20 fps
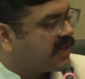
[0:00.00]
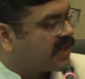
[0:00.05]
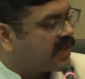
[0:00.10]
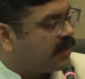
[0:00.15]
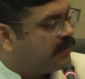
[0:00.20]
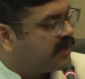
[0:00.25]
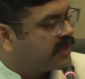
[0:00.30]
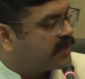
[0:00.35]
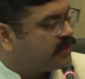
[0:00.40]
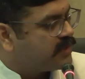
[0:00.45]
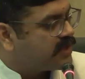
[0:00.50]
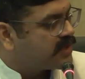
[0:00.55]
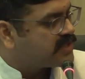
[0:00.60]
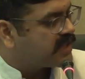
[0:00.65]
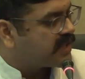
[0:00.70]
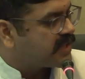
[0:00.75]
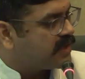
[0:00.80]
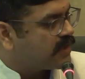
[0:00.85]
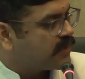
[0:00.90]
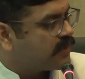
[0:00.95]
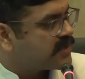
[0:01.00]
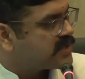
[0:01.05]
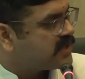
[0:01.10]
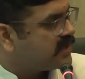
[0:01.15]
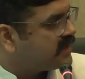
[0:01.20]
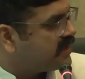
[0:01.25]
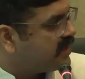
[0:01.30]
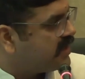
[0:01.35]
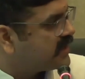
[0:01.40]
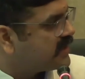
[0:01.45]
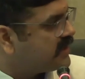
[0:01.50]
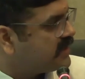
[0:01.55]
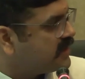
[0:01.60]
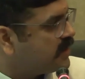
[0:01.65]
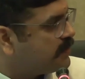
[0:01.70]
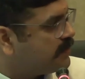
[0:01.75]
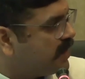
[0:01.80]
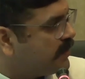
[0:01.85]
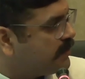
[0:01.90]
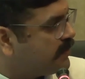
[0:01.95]
Coming to the second question that
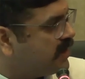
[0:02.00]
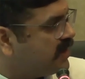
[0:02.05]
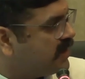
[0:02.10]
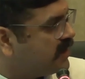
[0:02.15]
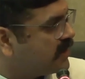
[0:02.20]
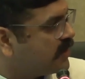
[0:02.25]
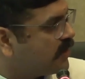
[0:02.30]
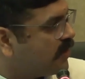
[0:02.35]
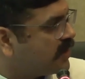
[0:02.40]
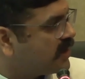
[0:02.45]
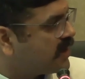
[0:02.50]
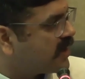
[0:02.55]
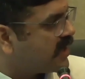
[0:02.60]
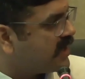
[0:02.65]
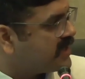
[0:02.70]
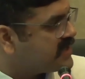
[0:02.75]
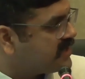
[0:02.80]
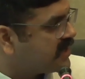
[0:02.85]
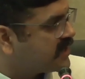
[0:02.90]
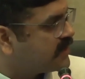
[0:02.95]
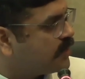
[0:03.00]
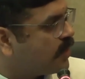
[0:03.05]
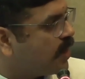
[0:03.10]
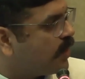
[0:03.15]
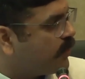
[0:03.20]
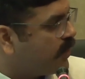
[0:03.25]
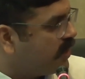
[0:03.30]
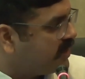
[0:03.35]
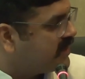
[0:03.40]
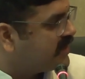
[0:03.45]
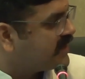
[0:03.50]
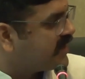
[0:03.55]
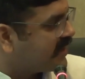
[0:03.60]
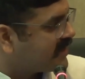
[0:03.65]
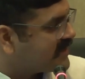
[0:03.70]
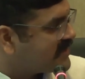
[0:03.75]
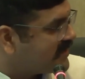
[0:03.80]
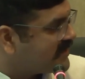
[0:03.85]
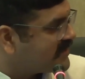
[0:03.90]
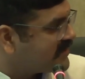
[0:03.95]
the people don't transact to avoid the
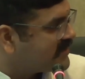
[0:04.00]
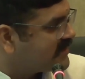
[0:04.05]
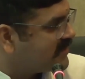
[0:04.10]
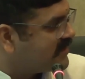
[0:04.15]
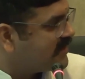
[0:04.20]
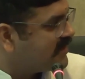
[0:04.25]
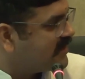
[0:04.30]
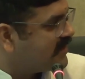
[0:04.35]
taxes,